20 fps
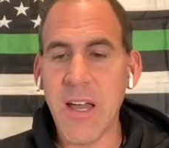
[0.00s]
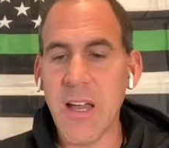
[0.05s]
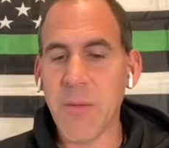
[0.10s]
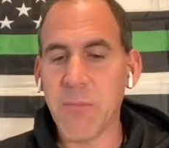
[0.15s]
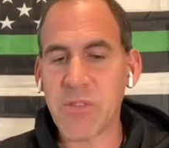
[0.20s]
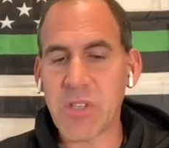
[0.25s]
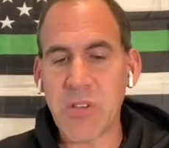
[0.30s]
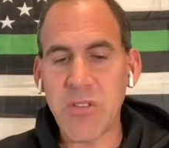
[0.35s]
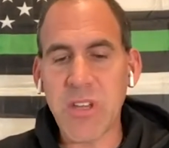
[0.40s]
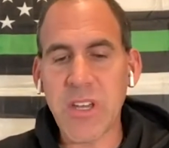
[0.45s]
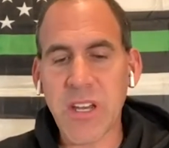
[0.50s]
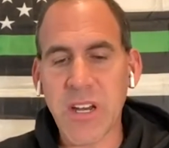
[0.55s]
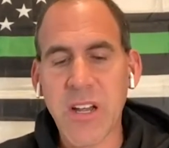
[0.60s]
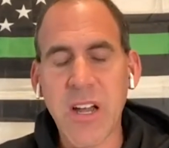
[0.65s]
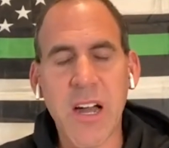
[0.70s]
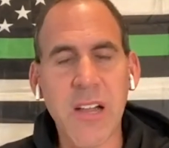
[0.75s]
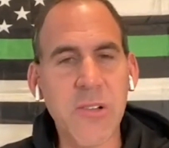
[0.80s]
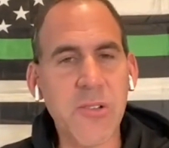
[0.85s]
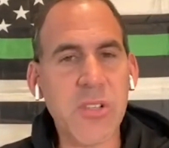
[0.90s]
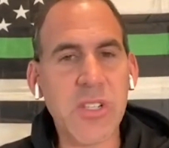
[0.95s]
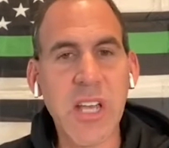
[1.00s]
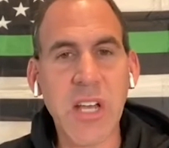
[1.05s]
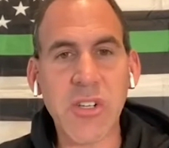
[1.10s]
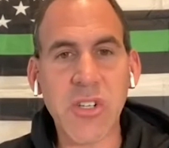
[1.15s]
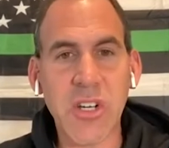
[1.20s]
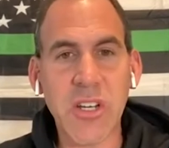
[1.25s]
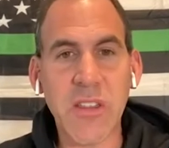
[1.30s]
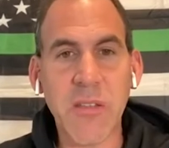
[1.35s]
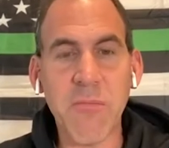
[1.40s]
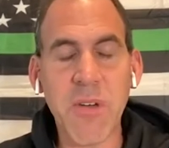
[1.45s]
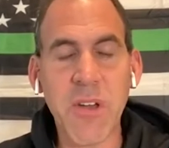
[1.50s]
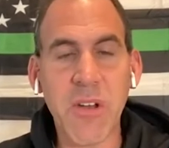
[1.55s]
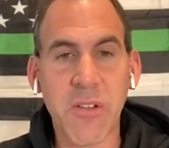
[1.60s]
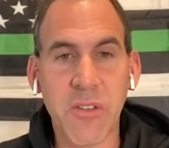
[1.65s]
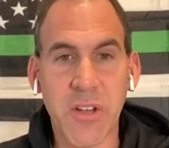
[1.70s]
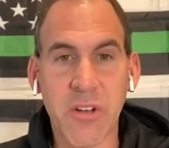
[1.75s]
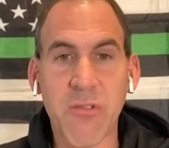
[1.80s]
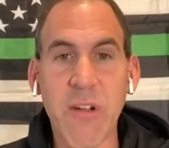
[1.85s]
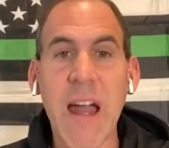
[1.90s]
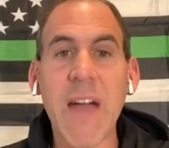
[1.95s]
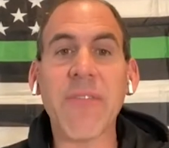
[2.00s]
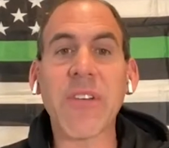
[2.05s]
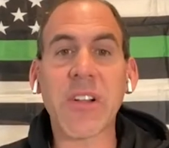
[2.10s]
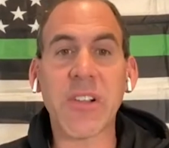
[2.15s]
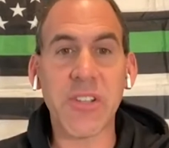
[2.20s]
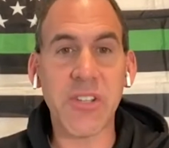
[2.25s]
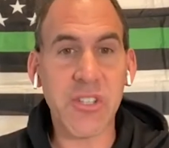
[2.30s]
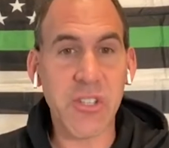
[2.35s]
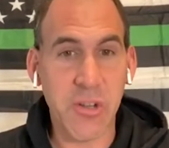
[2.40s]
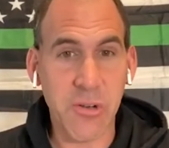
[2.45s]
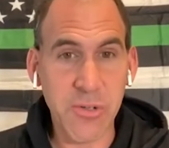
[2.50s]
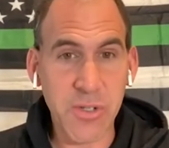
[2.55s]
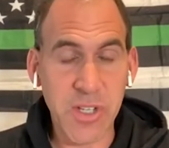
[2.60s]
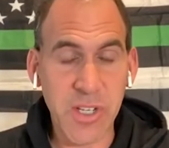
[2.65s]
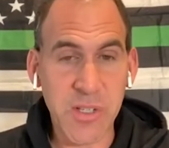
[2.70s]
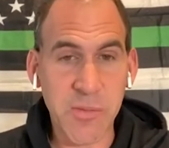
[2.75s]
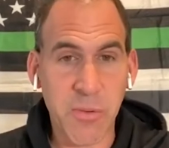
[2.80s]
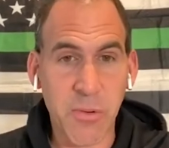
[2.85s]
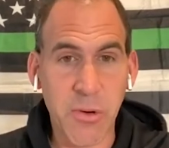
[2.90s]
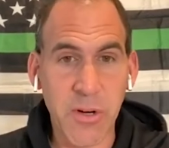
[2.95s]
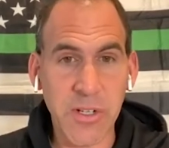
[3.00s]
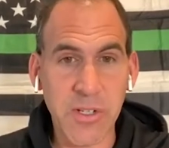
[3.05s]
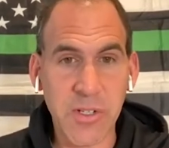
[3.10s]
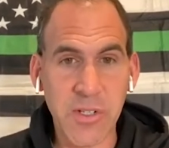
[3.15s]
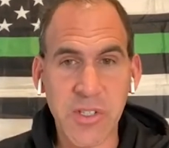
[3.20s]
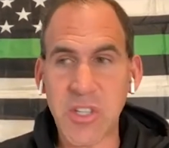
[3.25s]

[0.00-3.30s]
So you get a color section in the middle that graphically shows these poisons.